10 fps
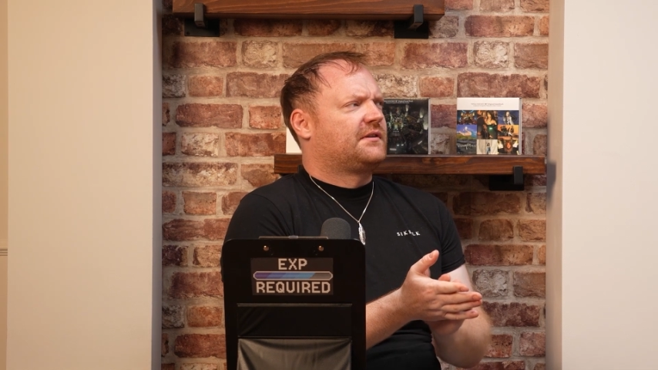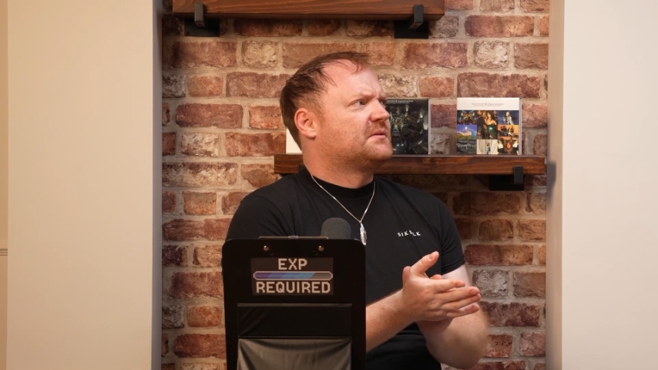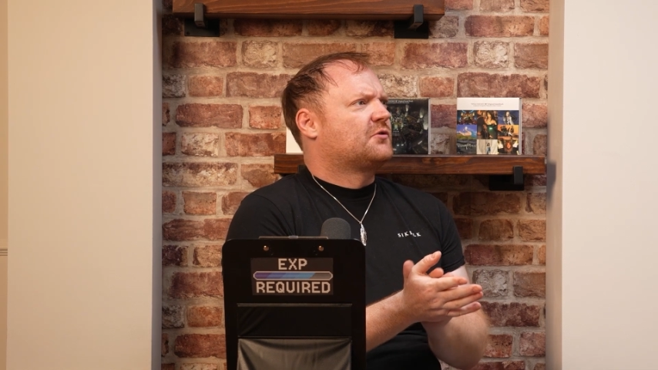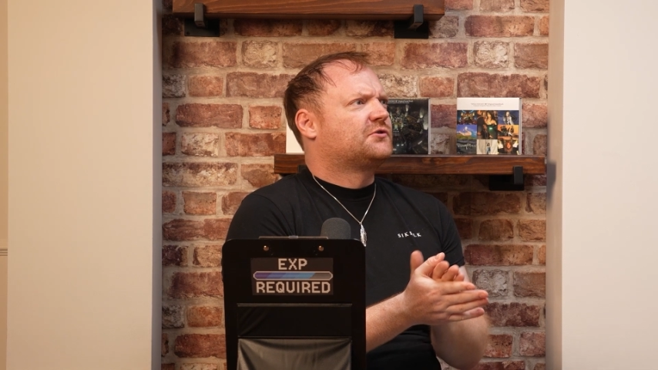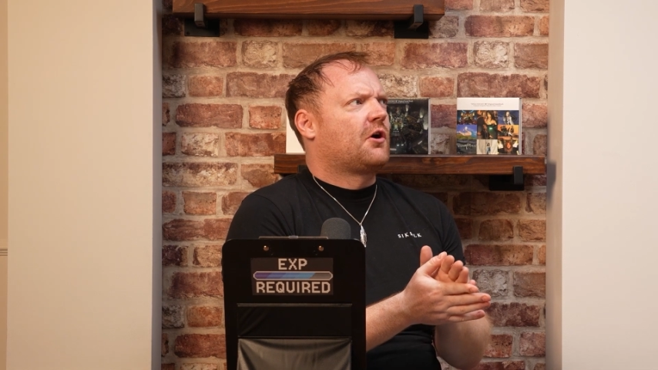I think
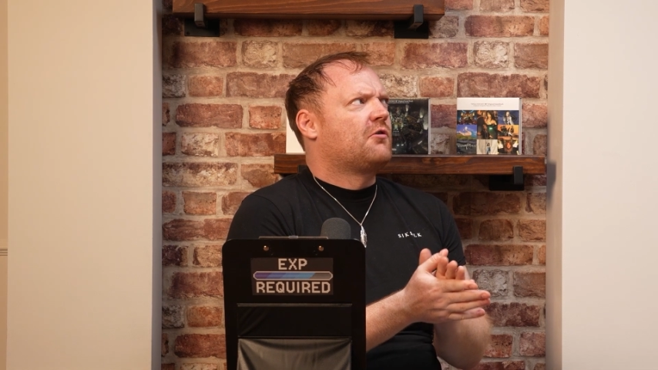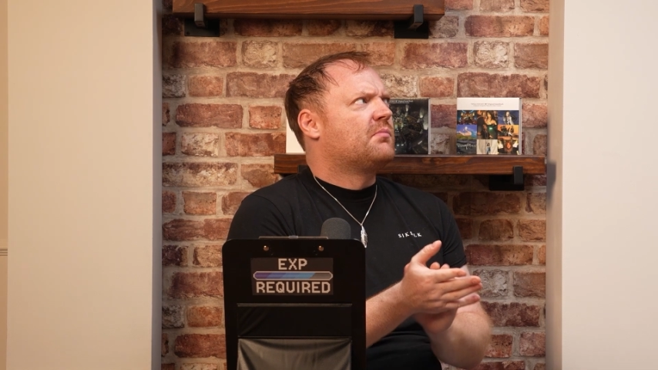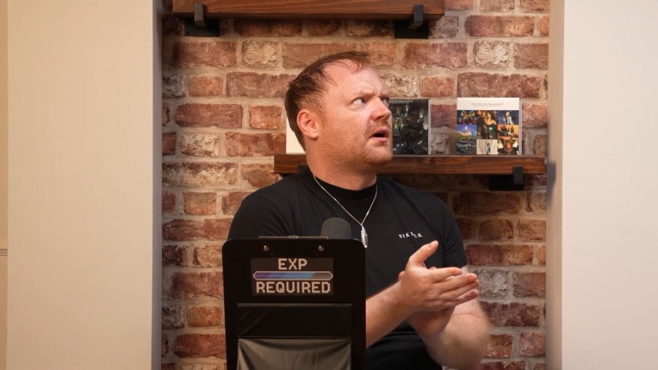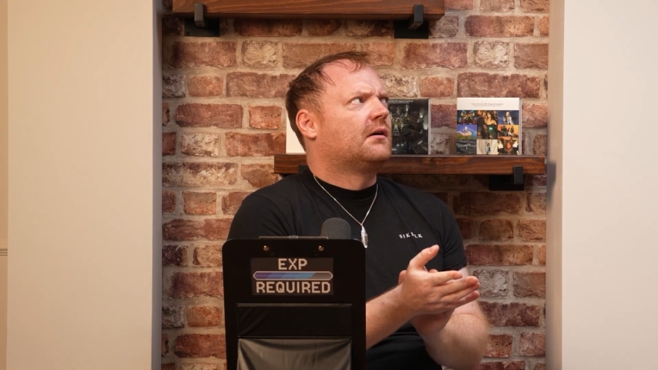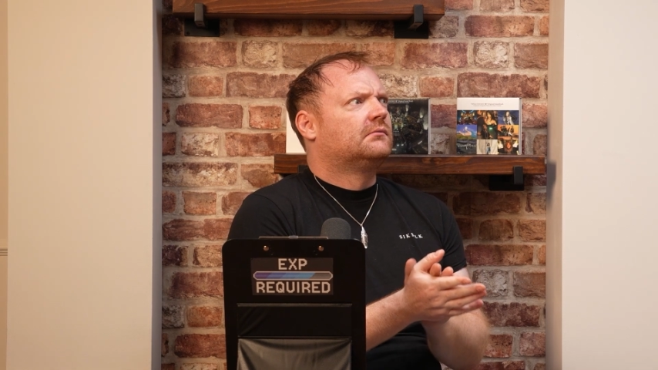it was
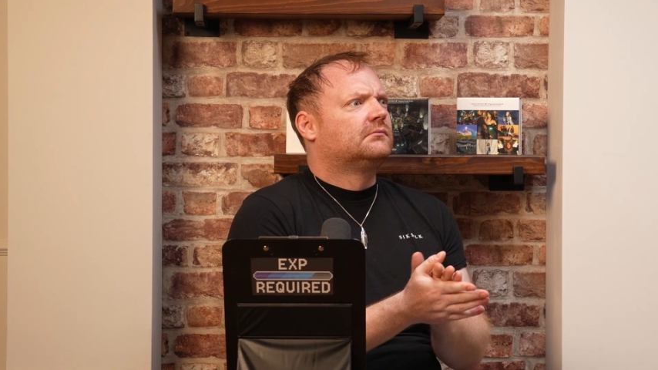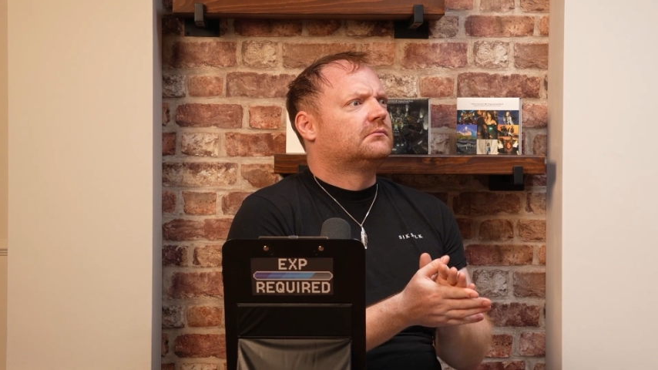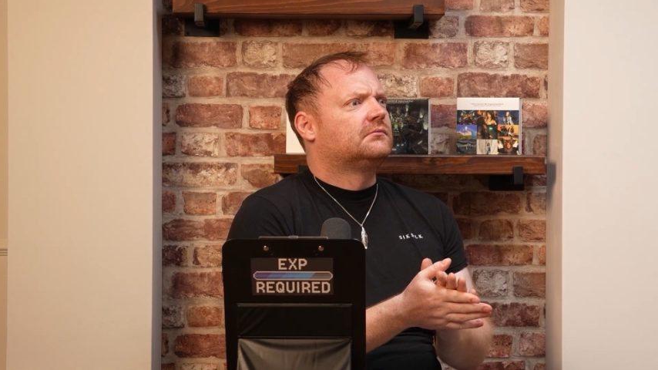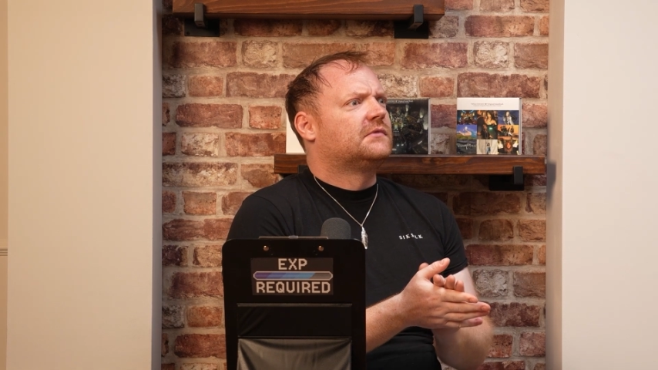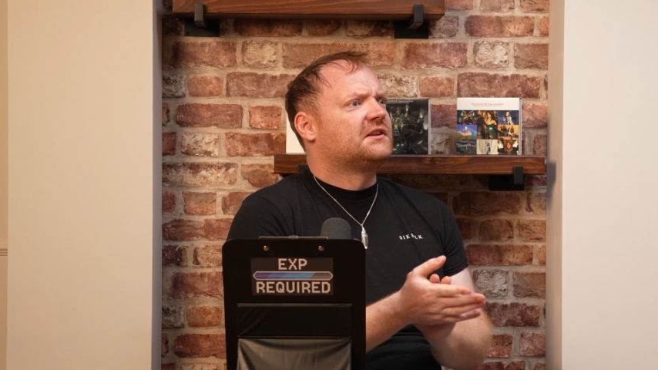October
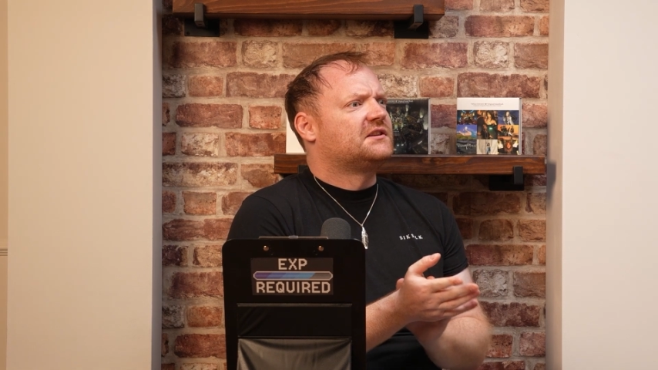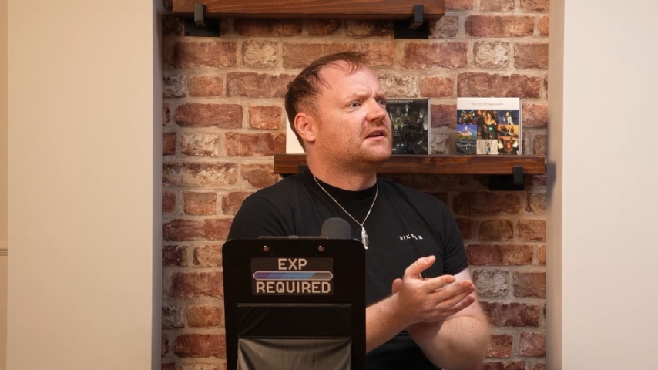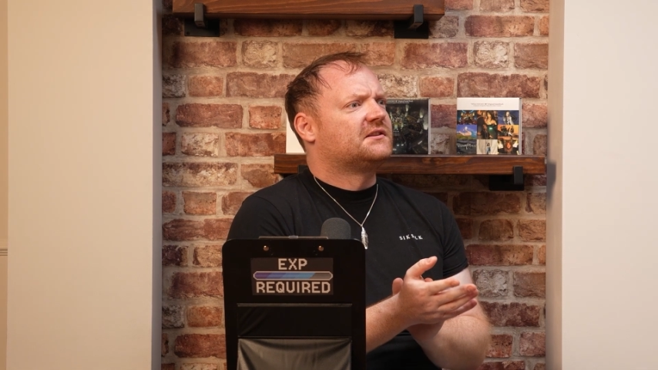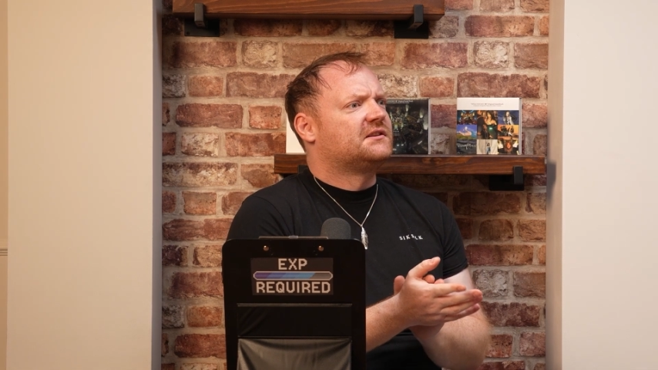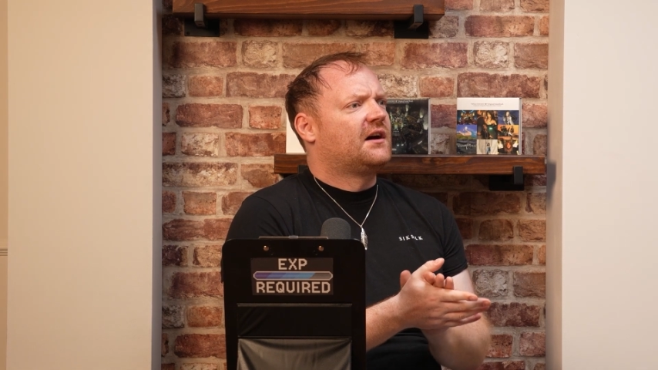
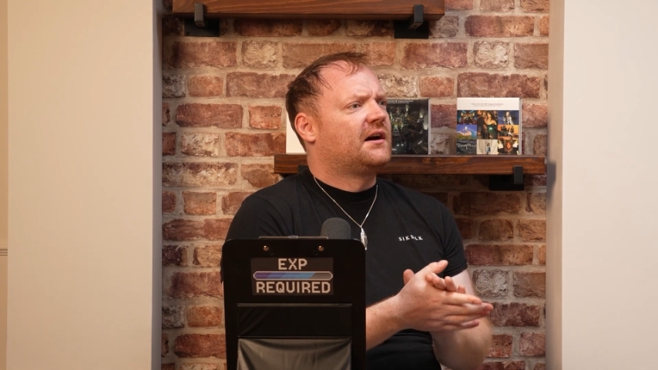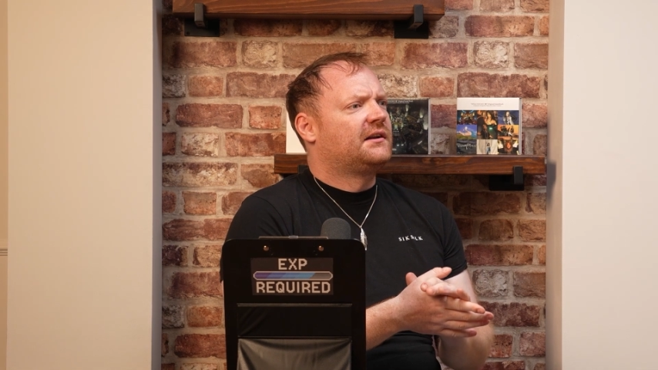1999,